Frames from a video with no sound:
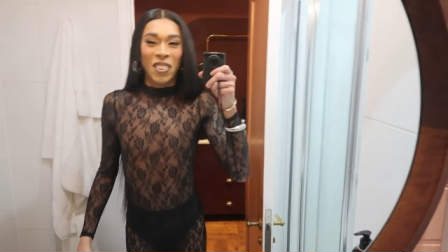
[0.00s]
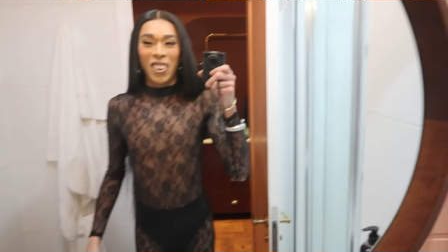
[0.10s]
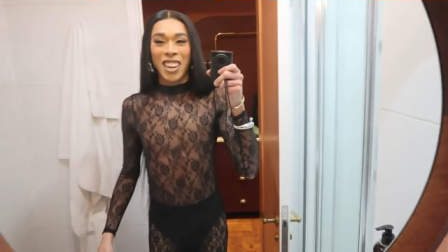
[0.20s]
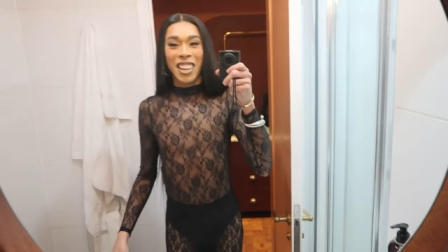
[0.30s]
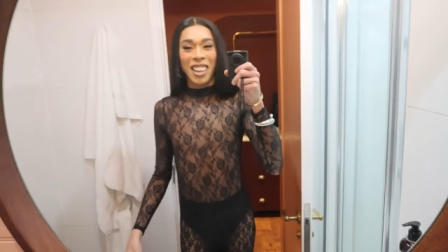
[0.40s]
we're
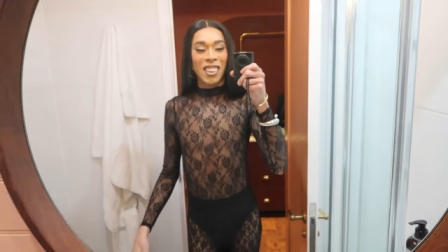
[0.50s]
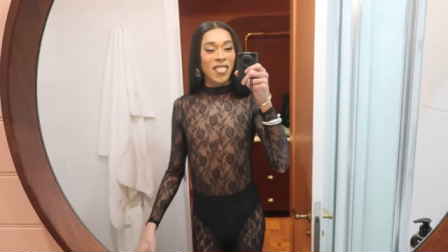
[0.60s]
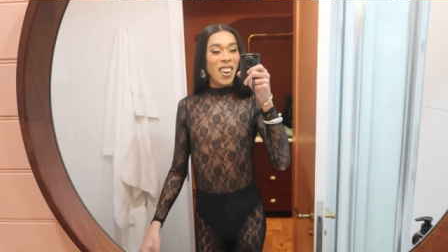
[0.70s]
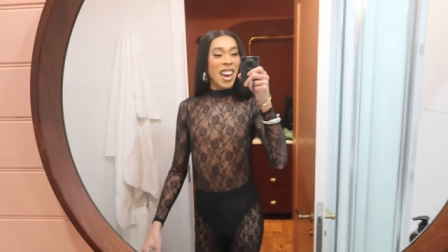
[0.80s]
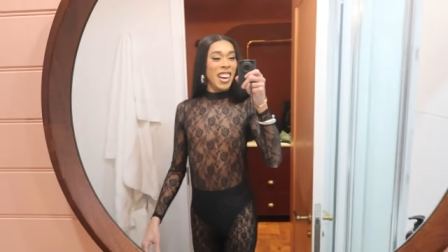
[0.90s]
here getting
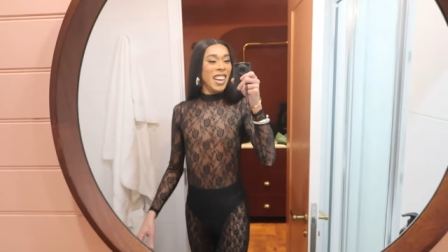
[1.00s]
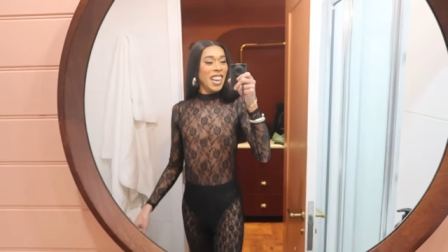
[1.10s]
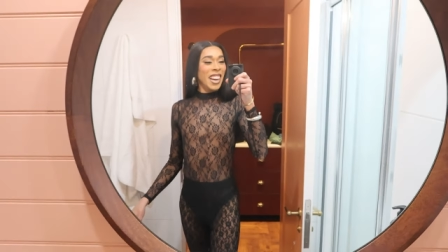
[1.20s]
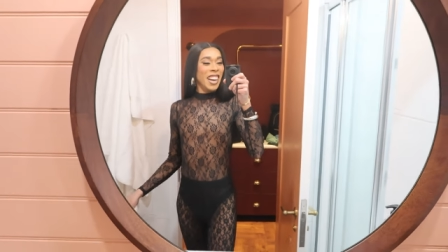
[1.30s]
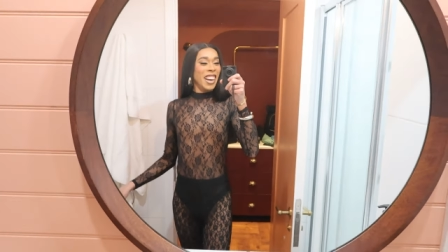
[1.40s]

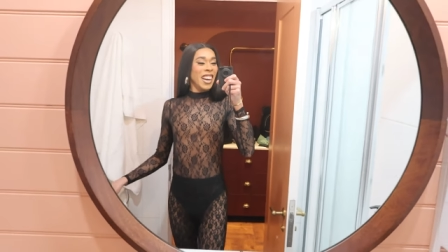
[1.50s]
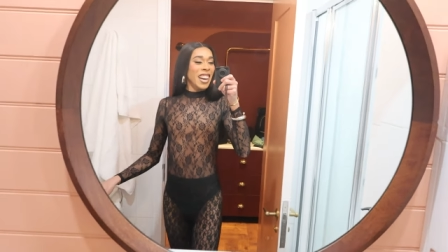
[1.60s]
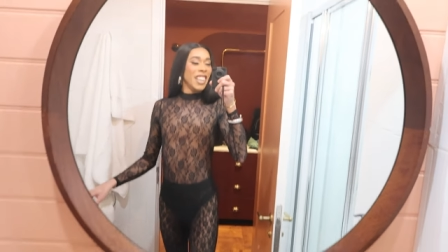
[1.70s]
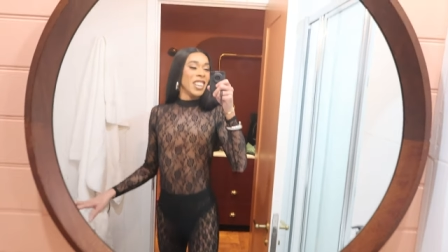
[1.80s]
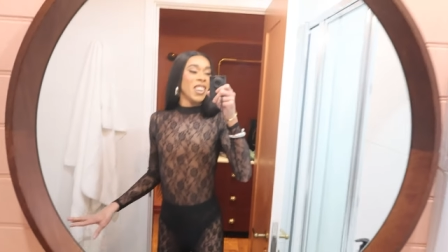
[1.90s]
ready.
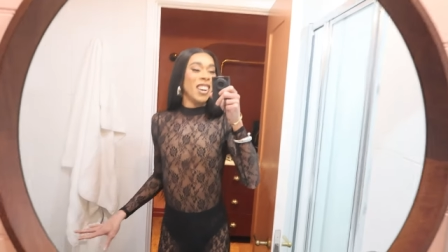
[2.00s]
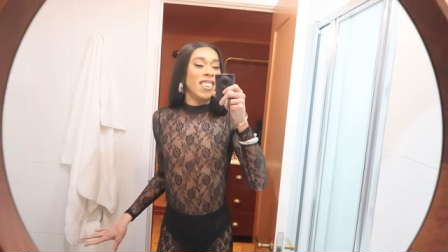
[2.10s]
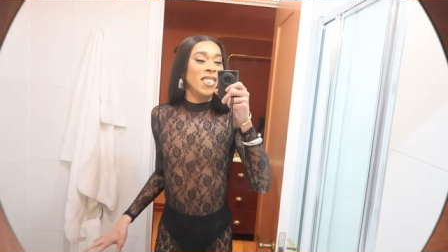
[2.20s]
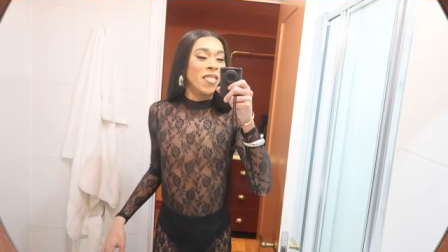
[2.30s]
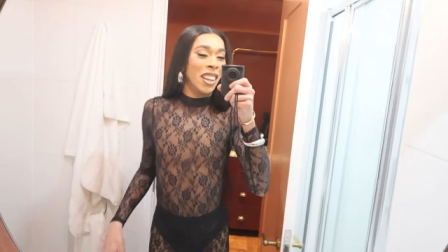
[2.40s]

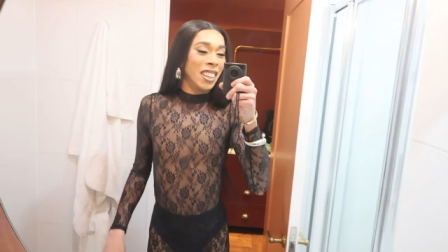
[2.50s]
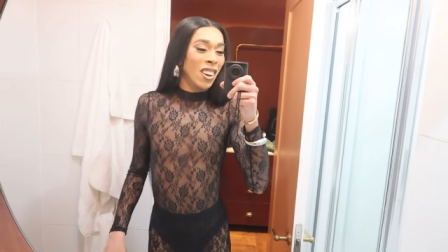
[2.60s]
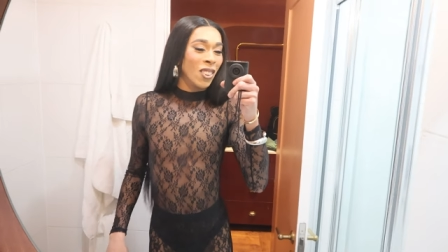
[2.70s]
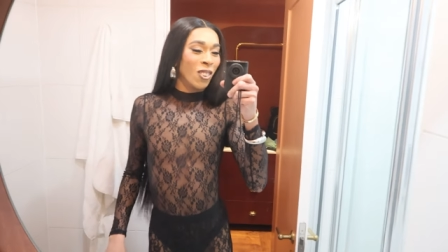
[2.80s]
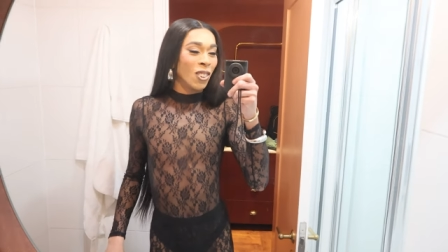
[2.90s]
We're about to
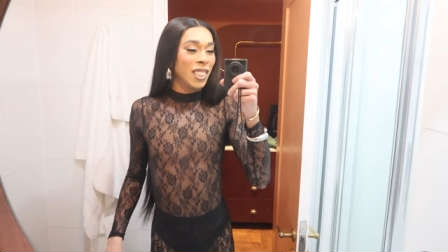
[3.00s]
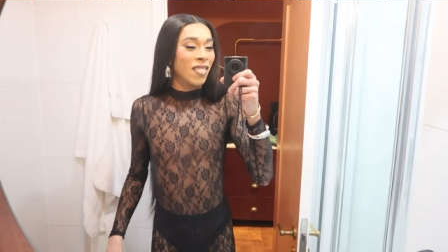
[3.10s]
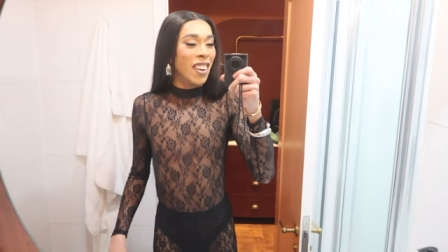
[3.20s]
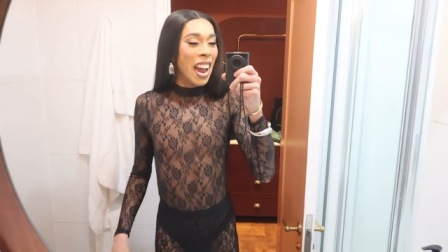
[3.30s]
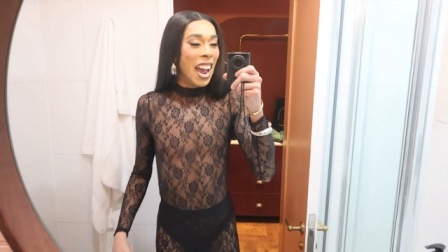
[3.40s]
go throw
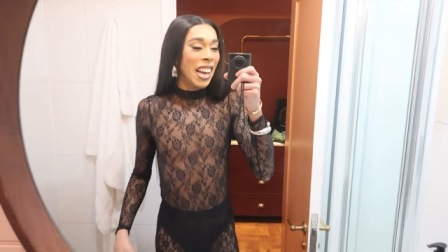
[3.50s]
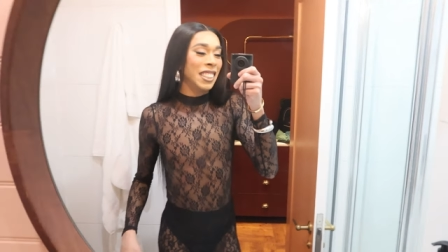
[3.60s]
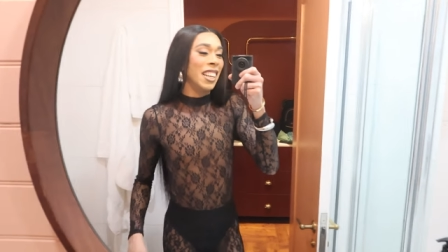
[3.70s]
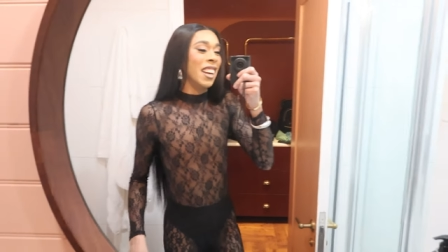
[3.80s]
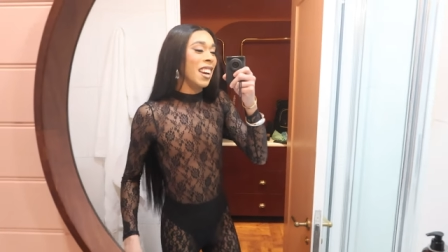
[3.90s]
some ass in